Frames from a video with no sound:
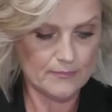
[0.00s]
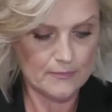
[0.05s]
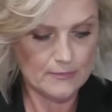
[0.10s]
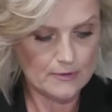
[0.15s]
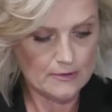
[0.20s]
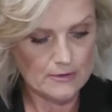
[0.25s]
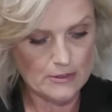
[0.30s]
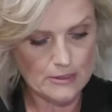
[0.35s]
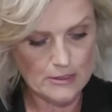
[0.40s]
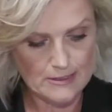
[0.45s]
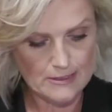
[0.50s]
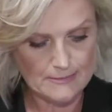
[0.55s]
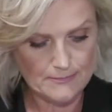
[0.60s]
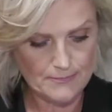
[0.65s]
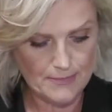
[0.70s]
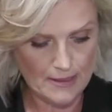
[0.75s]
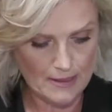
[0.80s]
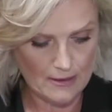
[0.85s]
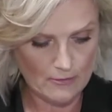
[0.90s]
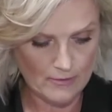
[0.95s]
Just
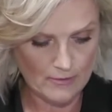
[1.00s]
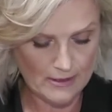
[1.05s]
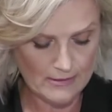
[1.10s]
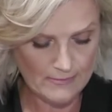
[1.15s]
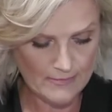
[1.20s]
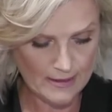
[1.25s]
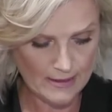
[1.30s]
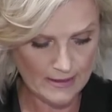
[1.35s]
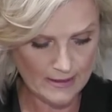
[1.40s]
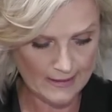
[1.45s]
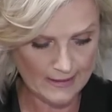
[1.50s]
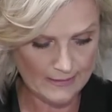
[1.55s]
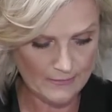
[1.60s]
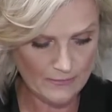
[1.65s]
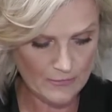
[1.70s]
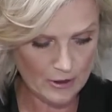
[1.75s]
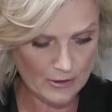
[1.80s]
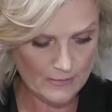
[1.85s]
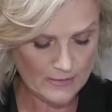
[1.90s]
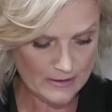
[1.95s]
bear with me a
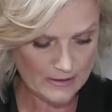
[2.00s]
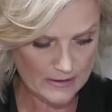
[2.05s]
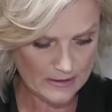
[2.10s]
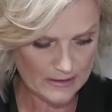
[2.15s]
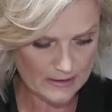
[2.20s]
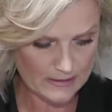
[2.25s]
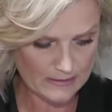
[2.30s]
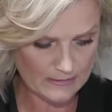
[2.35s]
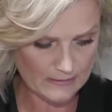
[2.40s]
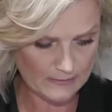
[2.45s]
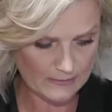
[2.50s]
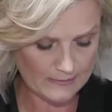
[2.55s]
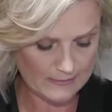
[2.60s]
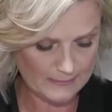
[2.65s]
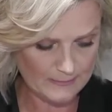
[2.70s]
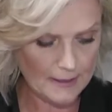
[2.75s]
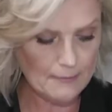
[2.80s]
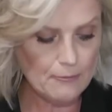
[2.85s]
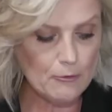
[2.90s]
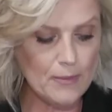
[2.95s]
moment, because
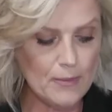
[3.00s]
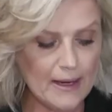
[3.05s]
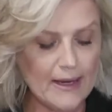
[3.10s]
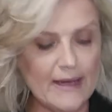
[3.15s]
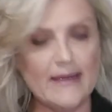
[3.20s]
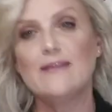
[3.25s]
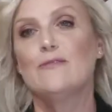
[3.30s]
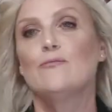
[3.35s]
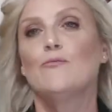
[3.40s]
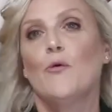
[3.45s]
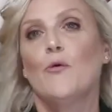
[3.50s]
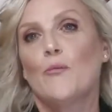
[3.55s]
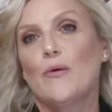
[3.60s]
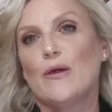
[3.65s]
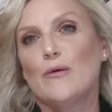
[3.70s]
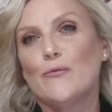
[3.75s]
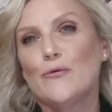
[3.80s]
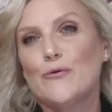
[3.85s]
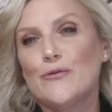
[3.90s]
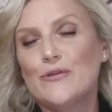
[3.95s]
pebble bay is what we would